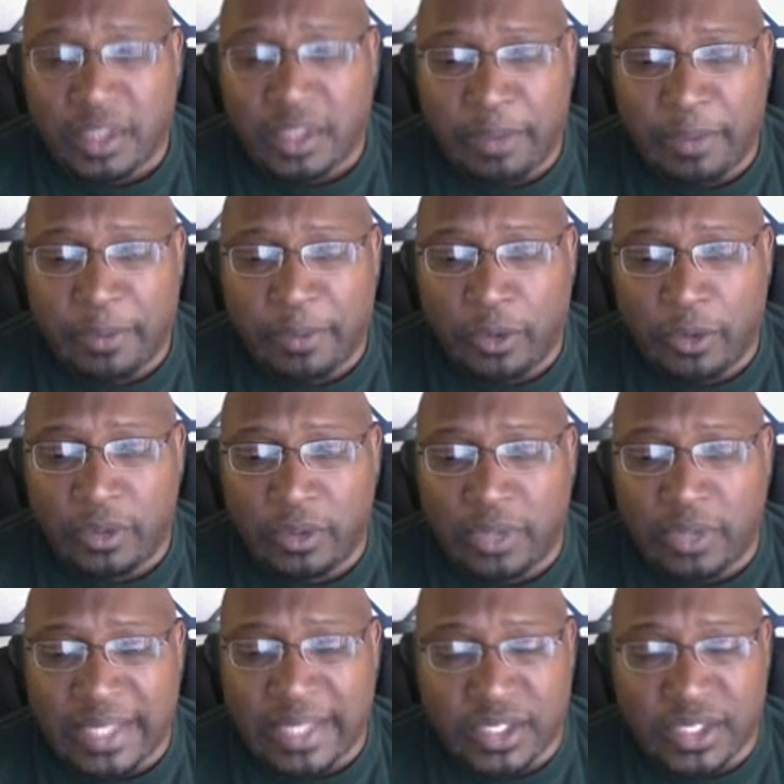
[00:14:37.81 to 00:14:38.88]
Some
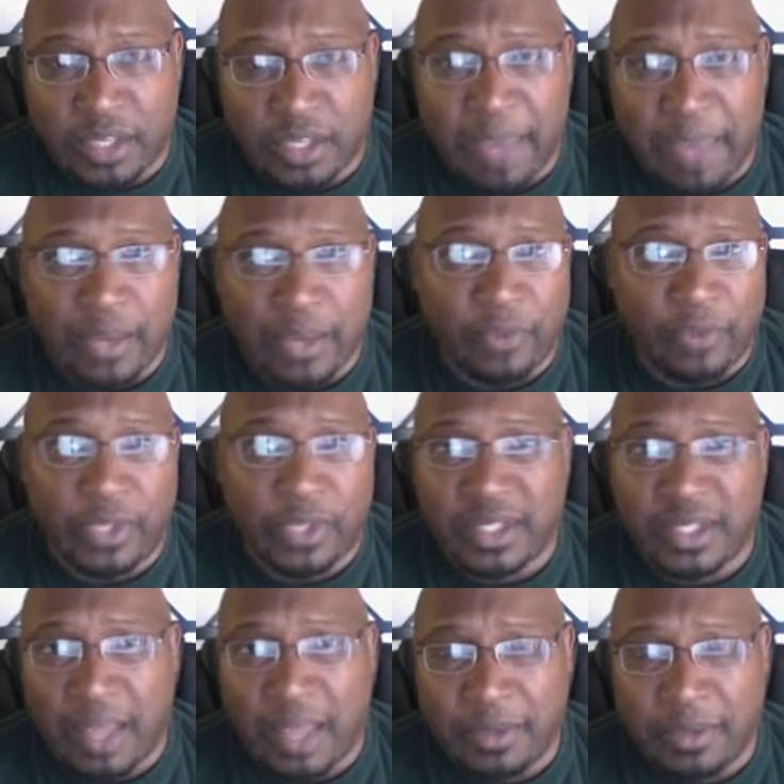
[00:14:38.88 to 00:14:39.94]
people like to sit back and wait for
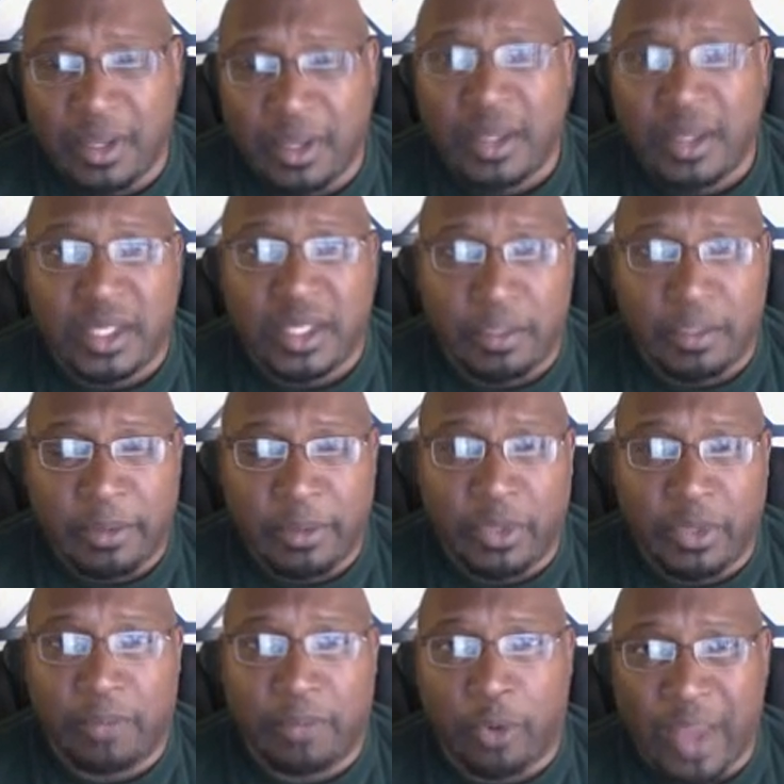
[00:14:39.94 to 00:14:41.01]
things to happen, and some
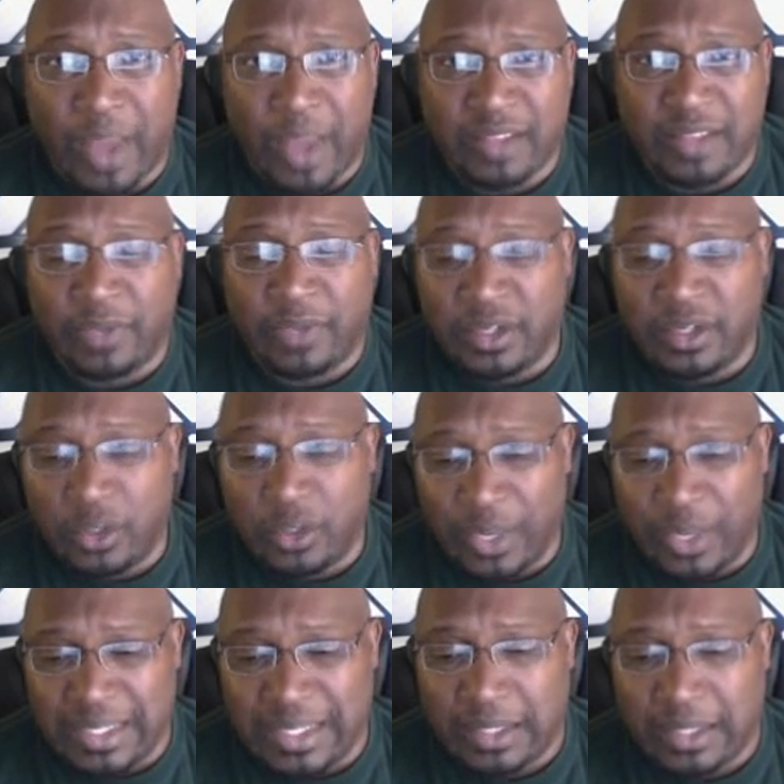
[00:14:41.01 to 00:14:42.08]
people get proactive and
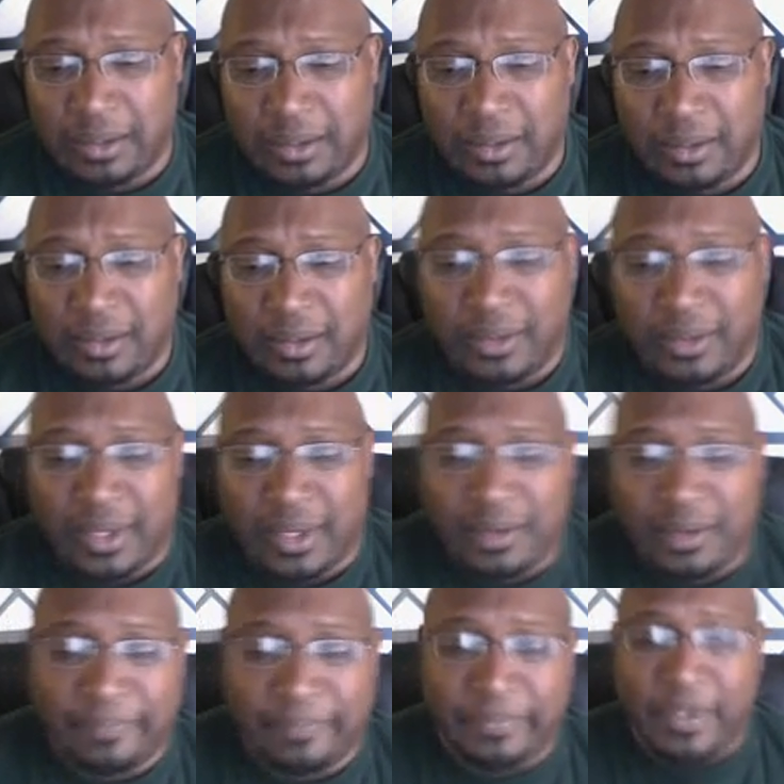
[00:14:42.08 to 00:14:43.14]
do it.
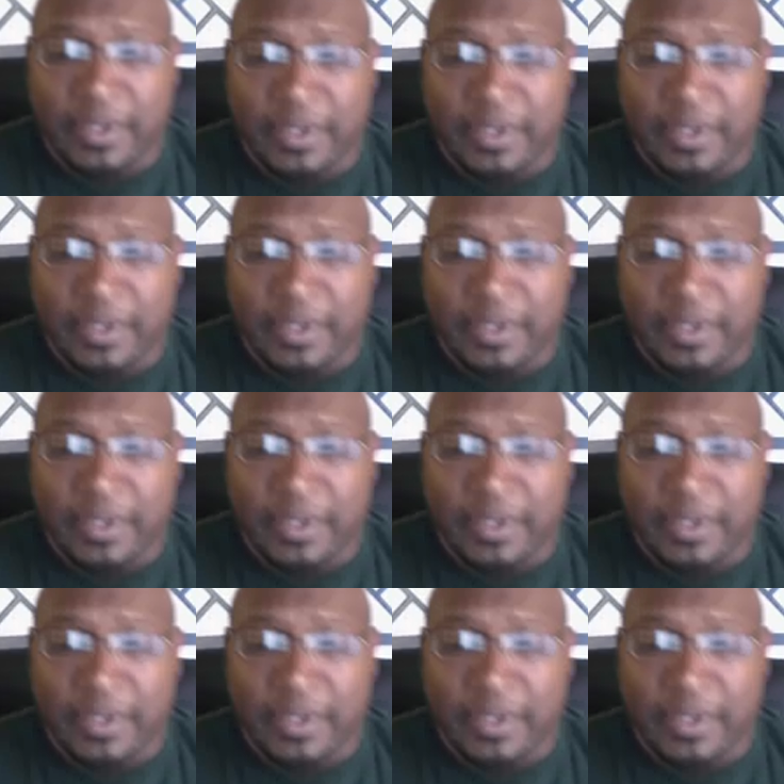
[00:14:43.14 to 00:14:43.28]
Okay,